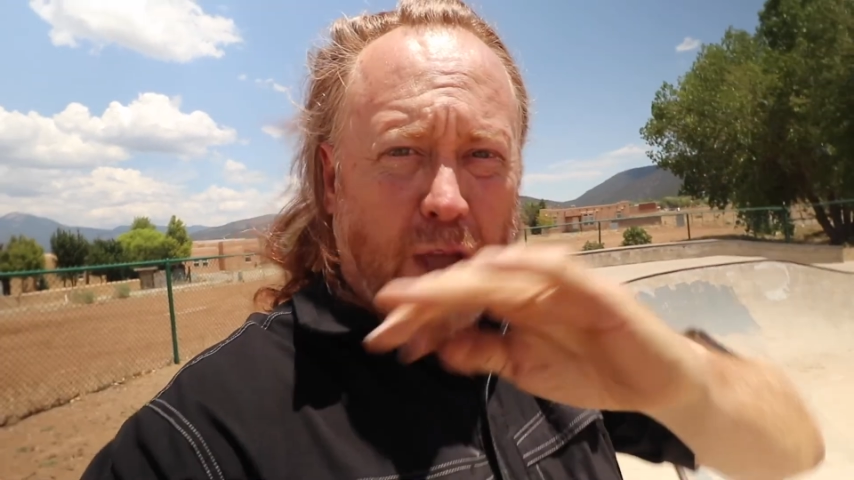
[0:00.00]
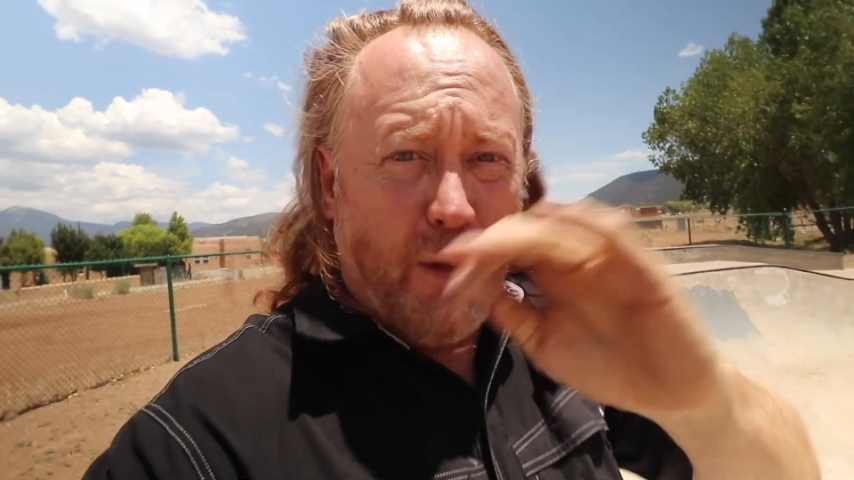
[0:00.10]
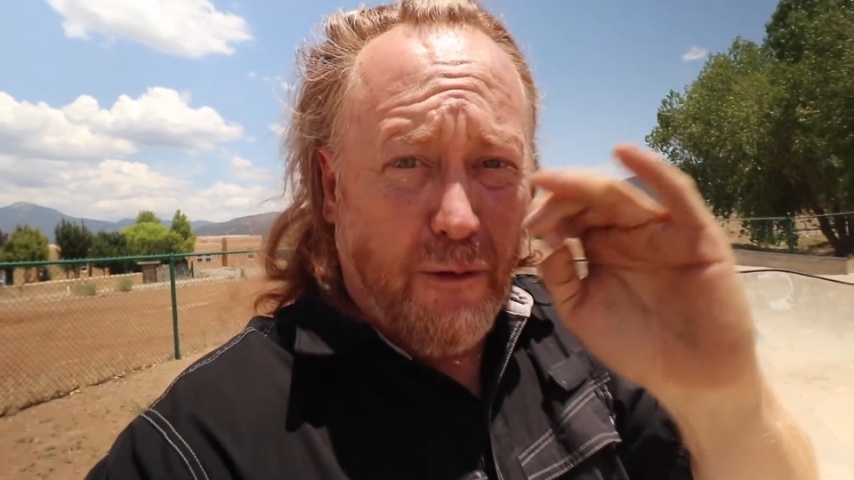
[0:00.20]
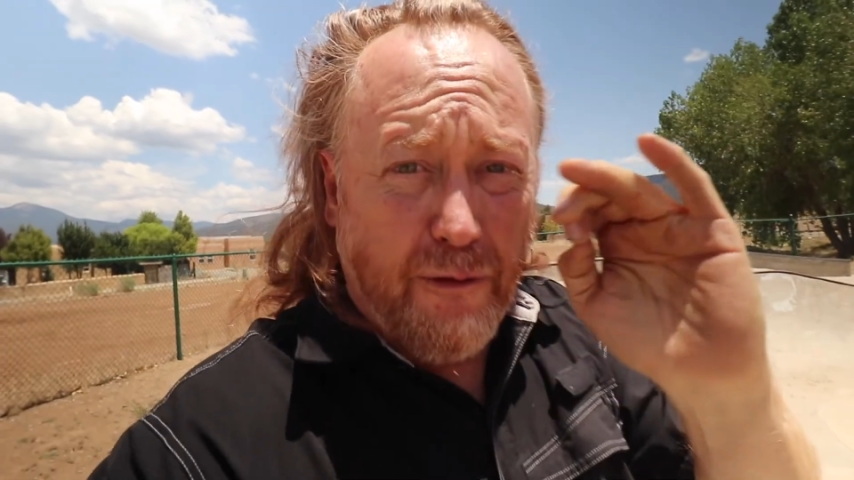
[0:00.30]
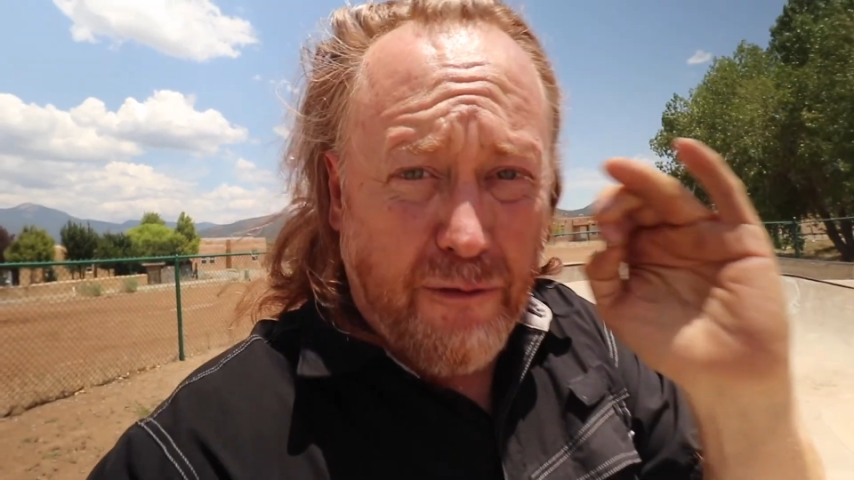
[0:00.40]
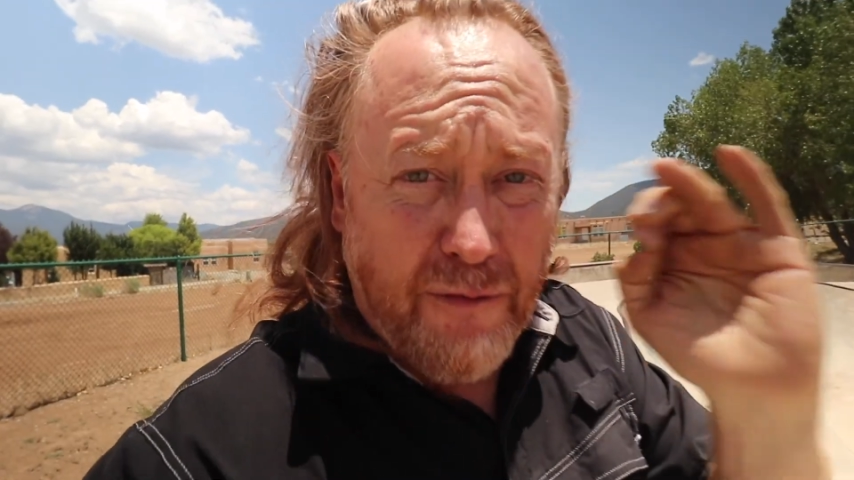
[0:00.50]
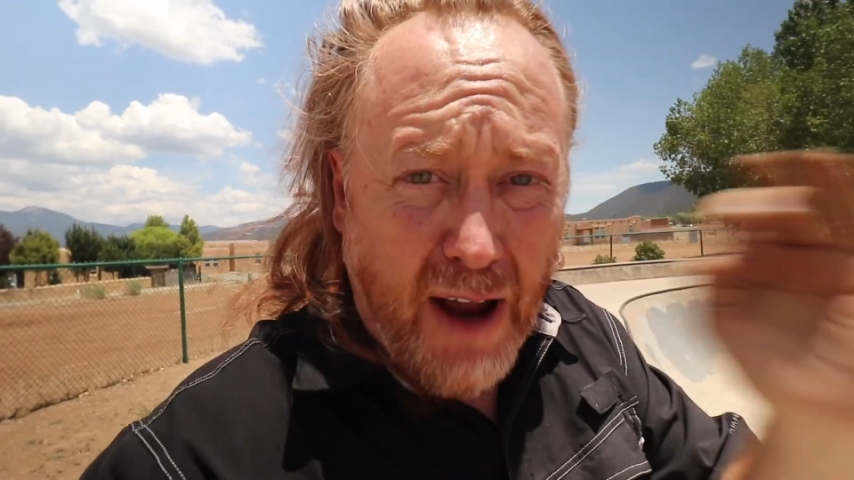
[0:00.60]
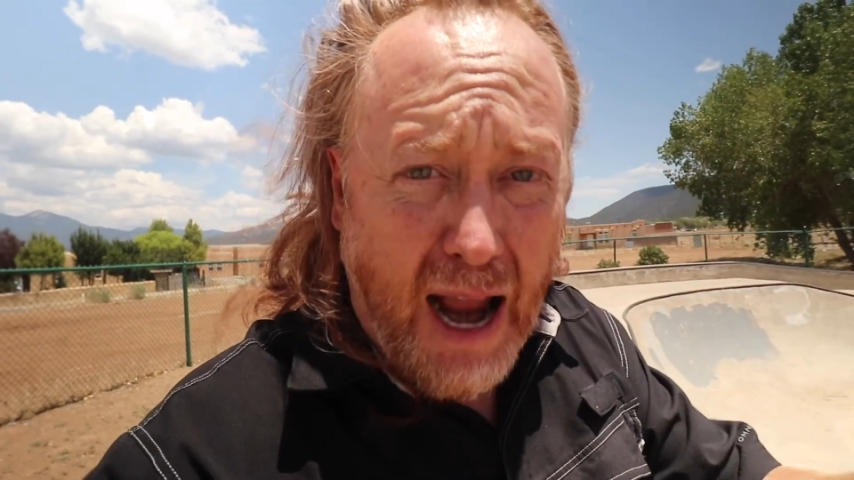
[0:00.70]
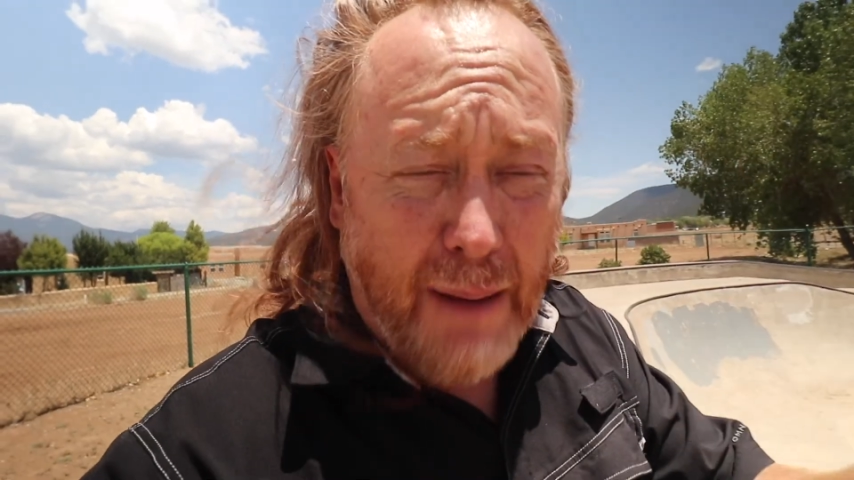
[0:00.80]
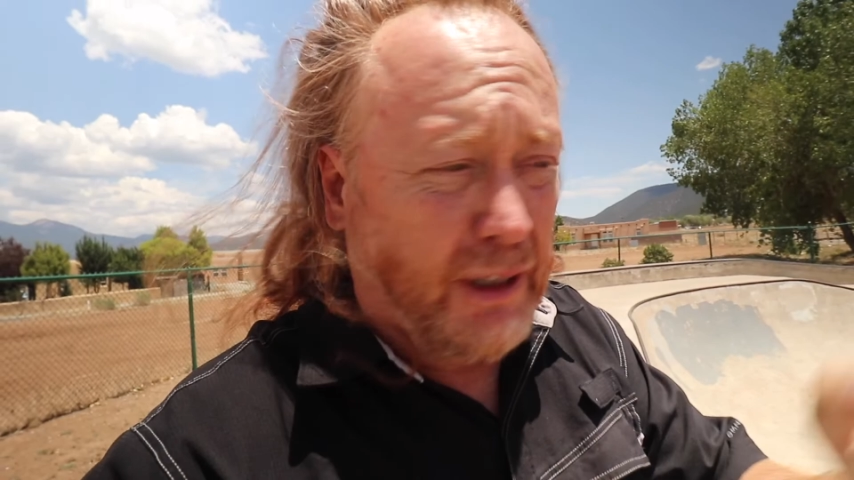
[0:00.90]
They were
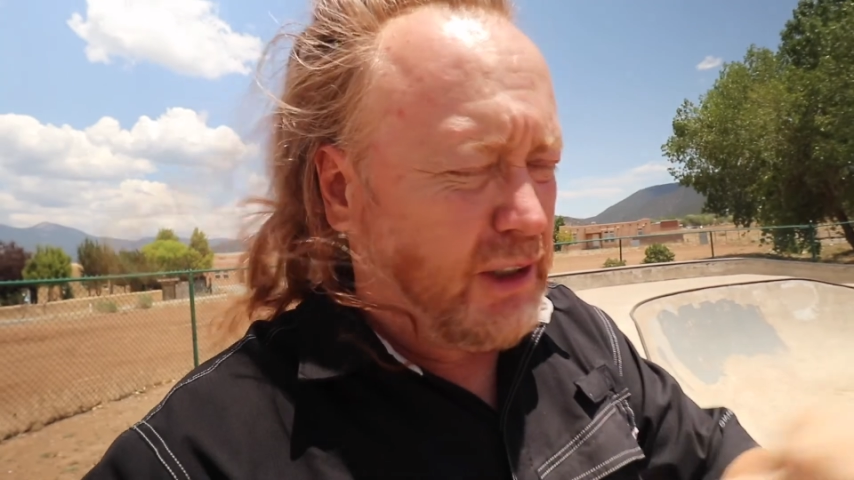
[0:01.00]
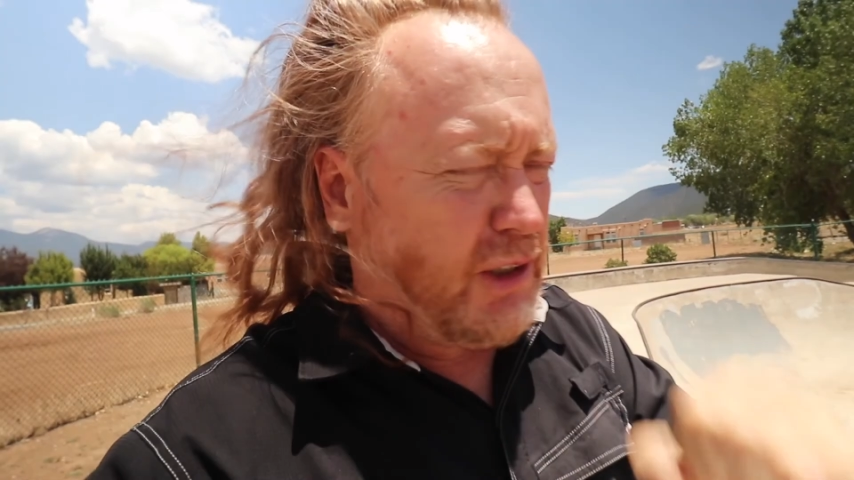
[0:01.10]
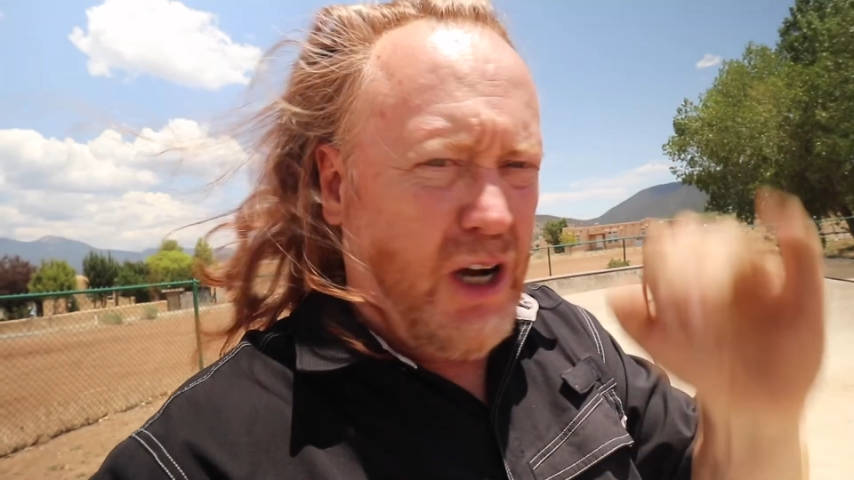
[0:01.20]
fabulous.